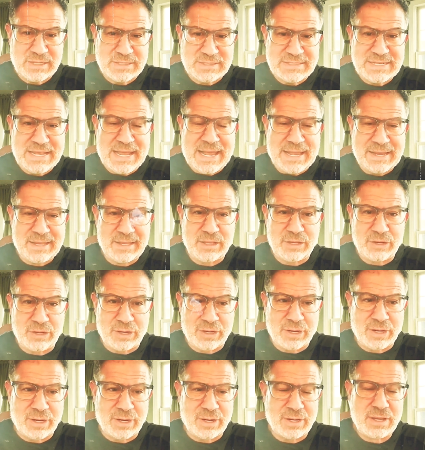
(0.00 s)
attacking
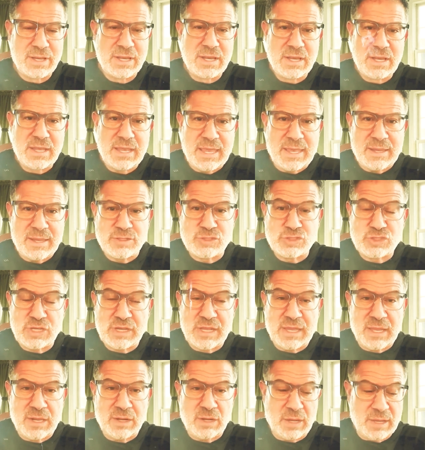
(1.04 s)
her and, ch-
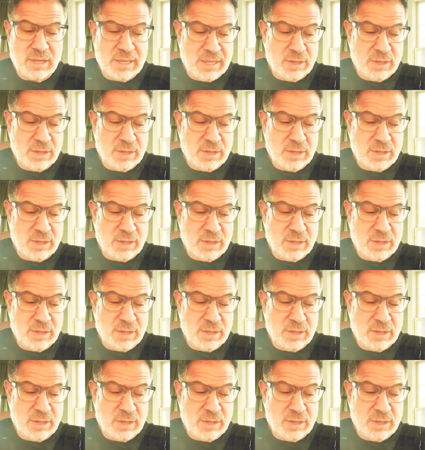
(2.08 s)
and,